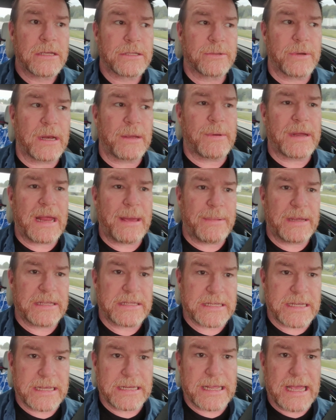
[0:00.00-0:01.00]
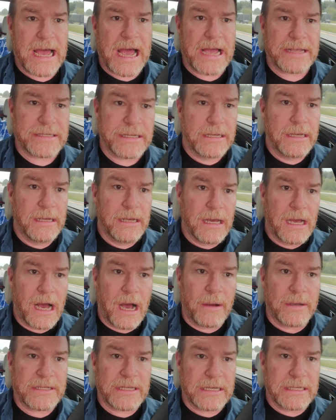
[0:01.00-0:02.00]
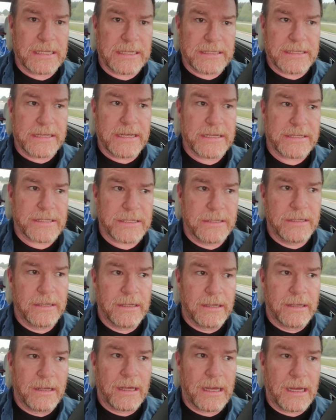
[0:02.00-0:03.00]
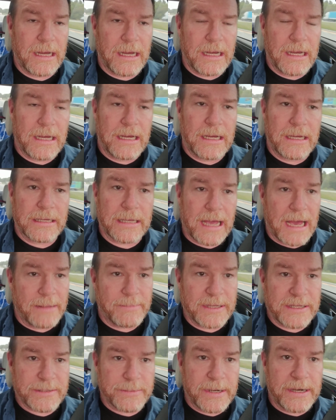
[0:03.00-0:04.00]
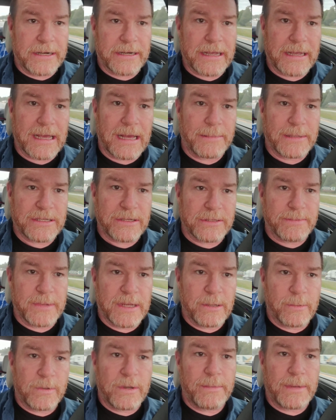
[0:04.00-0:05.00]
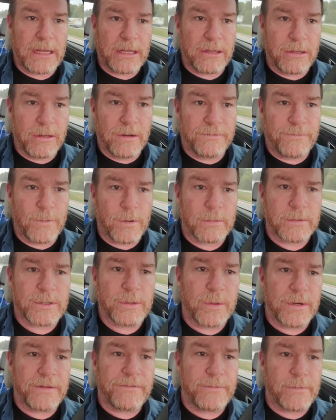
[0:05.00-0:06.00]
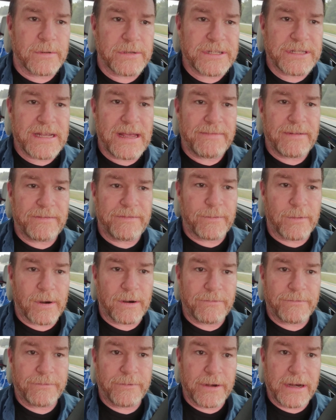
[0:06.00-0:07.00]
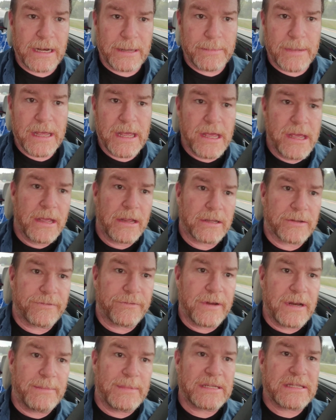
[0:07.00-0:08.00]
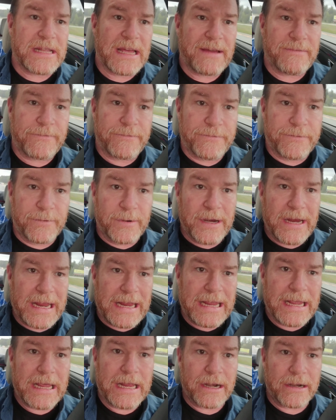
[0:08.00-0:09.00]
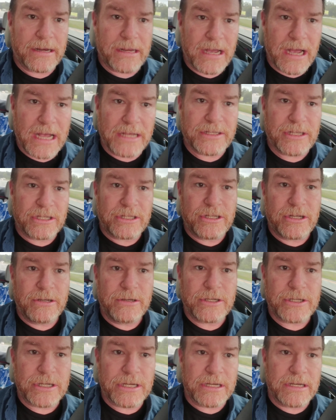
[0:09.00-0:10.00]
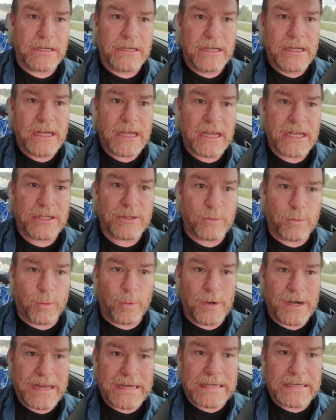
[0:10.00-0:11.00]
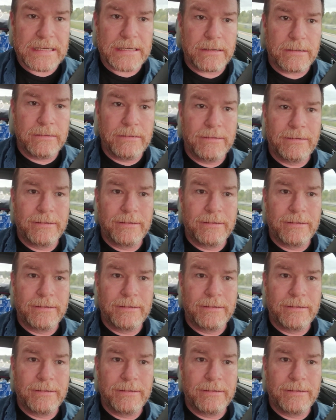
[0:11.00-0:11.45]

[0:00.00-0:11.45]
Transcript: So anyway, that being said, guys, always end it like this. Uh, God bless America. God bless us men and women in uniform 24 7 for our freedom. This freedom is not free, and our Constitution is written.